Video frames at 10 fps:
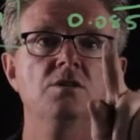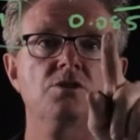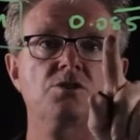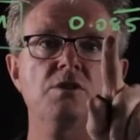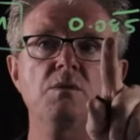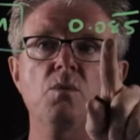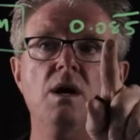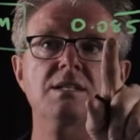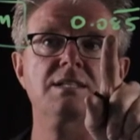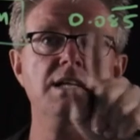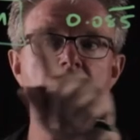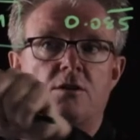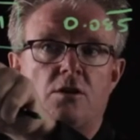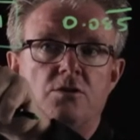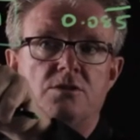Stream one is getting
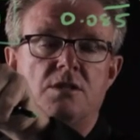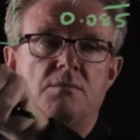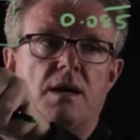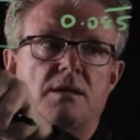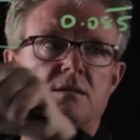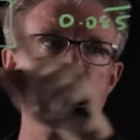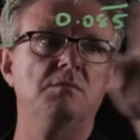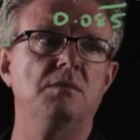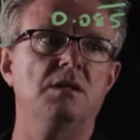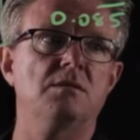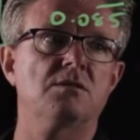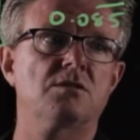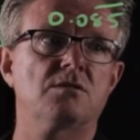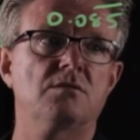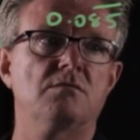close to the maximum and,
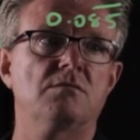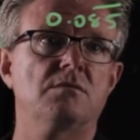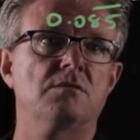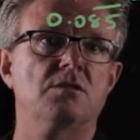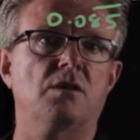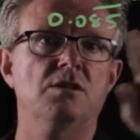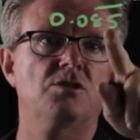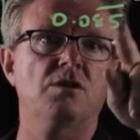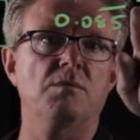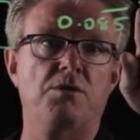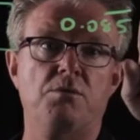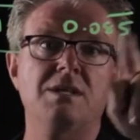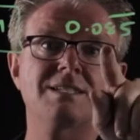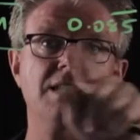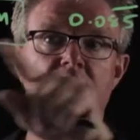sorry, stream three
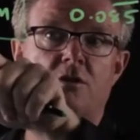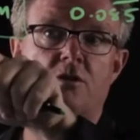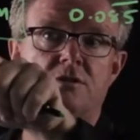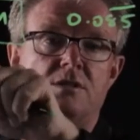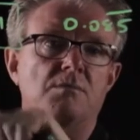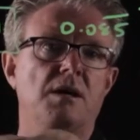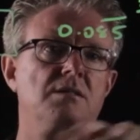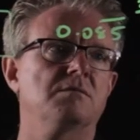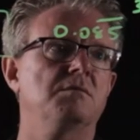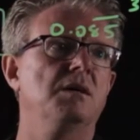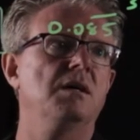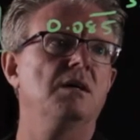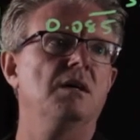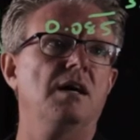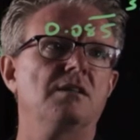is getting close to the maximum
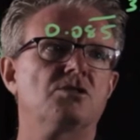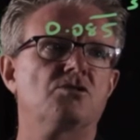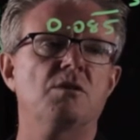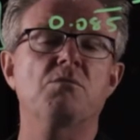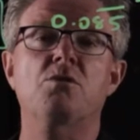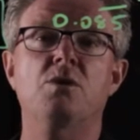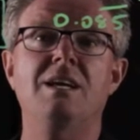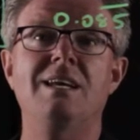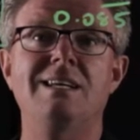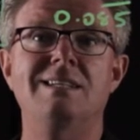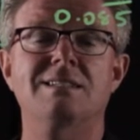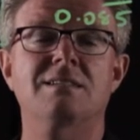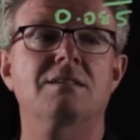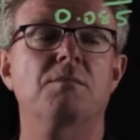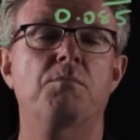and stream three is
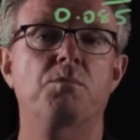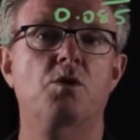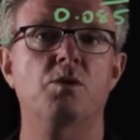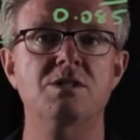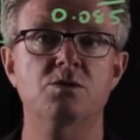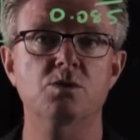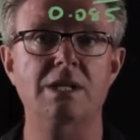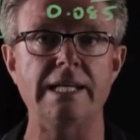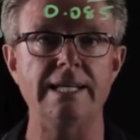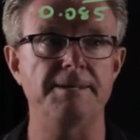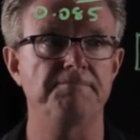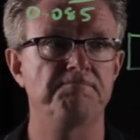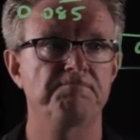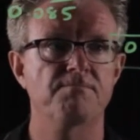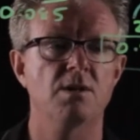crystal clear.
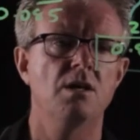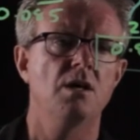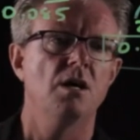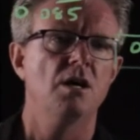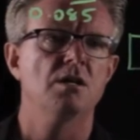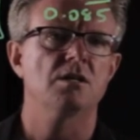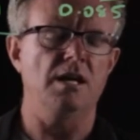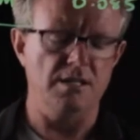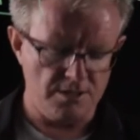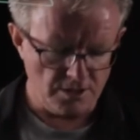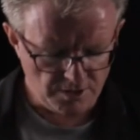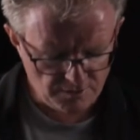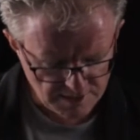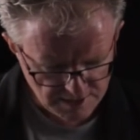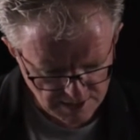And so then
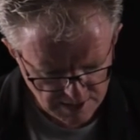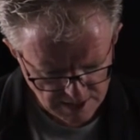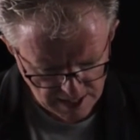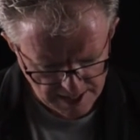they said,